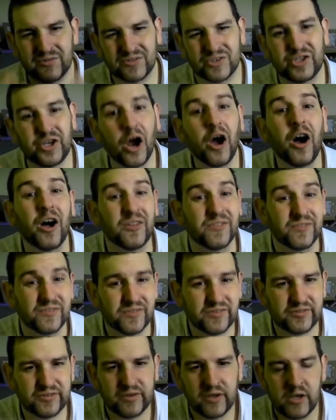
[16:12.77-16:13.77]

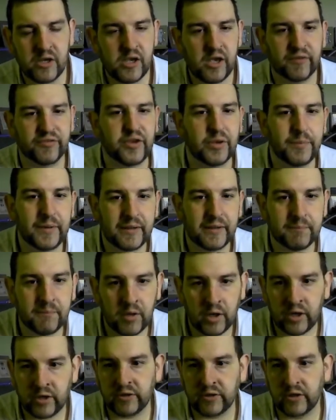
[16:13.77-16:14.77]
chance of committing
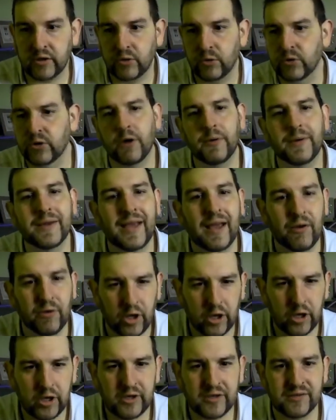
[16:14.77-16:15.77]
murder or going out
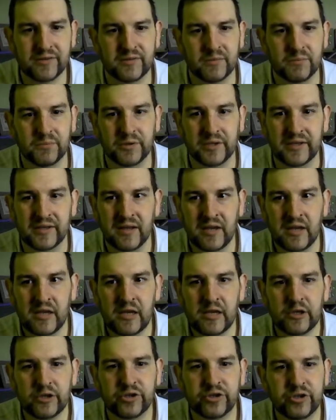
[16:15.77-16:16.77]
and hurting somebody,
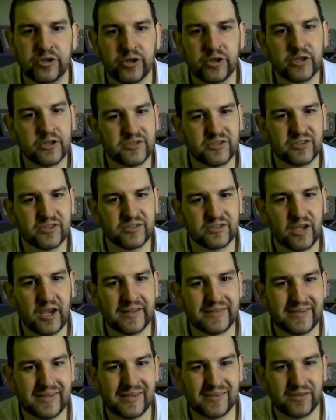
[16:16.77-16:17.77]
shouldn't
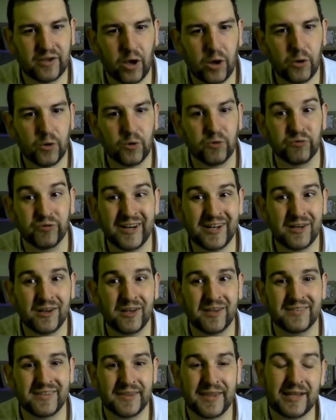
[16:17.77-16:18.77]
society as a whole
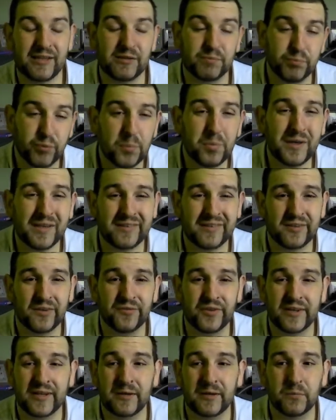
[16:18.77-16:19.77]
realise that that's probably
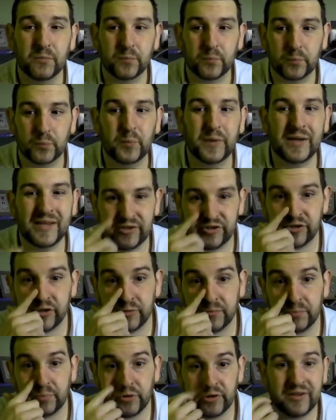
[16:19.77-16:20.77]
something that we
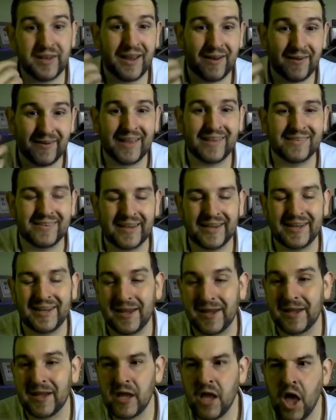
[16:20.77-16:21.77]
should put down as a,
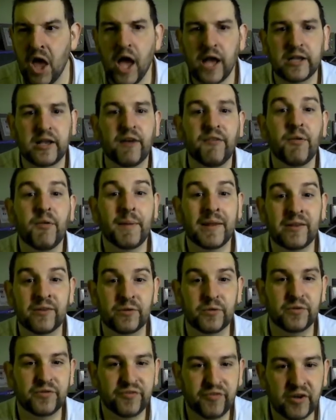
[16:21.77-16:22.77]
uh, a
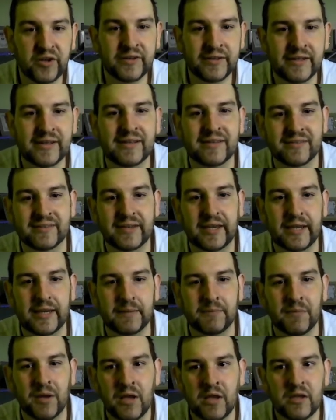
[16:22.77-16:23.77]
governmental funding
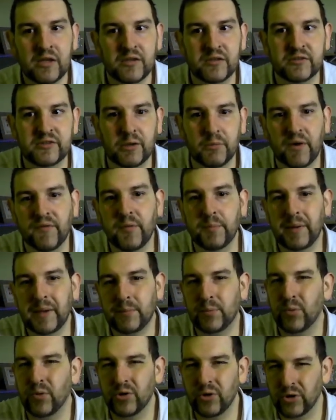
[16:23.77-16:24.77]
scheme so other
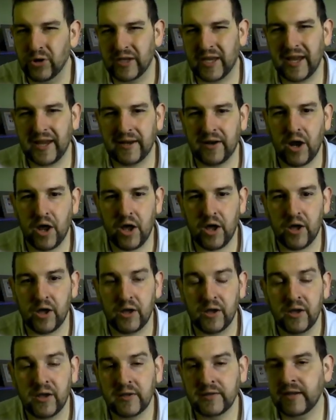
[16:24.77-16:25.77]
people are not getting
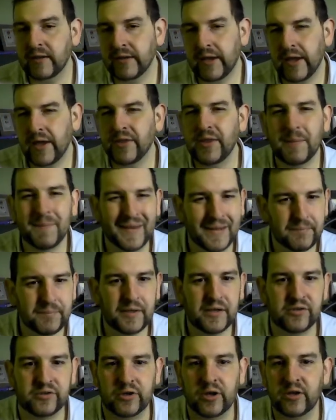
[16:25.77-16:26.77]
hurt? Now, yeah, there may
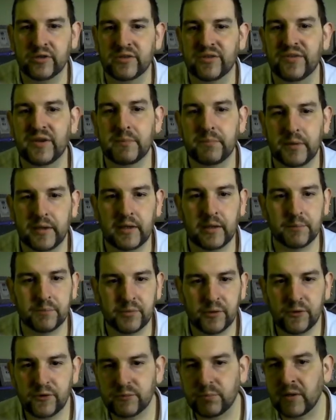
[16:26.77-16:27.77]
be a chance of it being
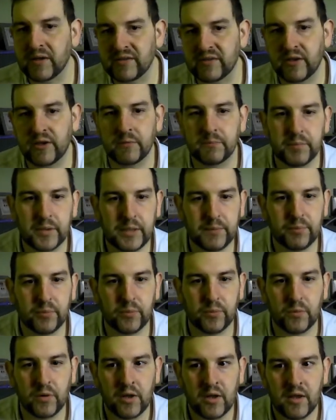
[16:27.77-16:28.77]
abused by certain
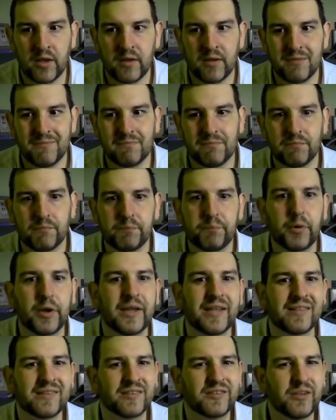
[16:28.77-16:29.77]
people, but
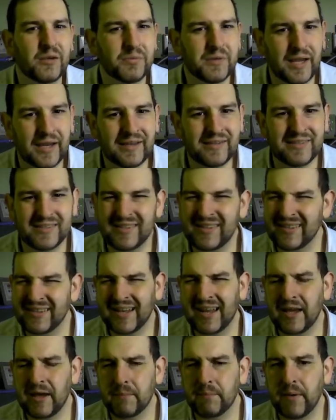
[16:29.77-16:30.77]
in some cases, isn't
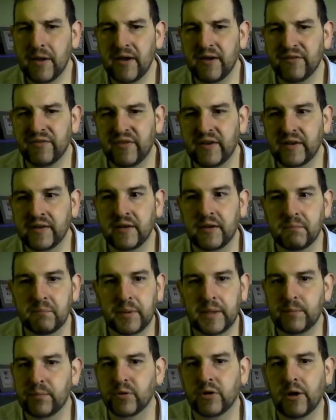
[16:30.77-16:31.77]
that a better thing than
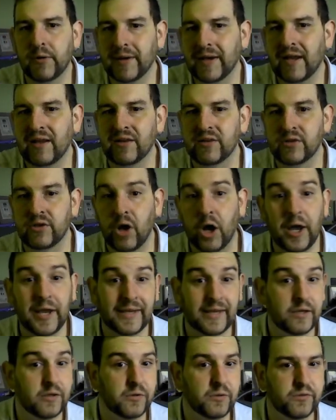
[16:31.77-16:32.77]
people going out and
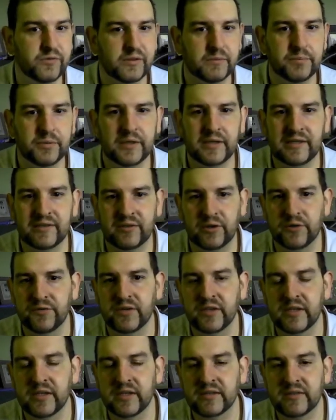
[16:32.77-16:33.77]
dying and losing police
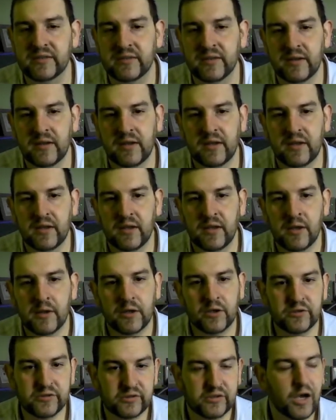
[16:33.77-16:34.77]
over this?
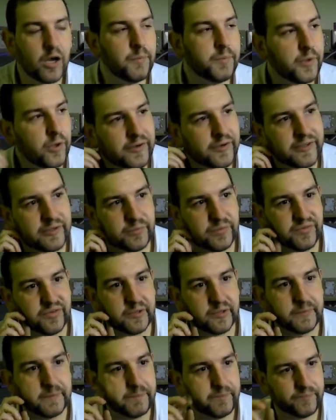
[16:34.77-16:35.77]
Because I'll be honest with
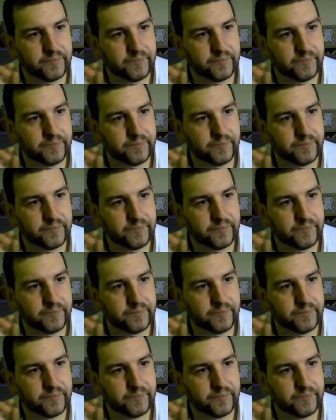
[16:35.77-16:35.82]
you,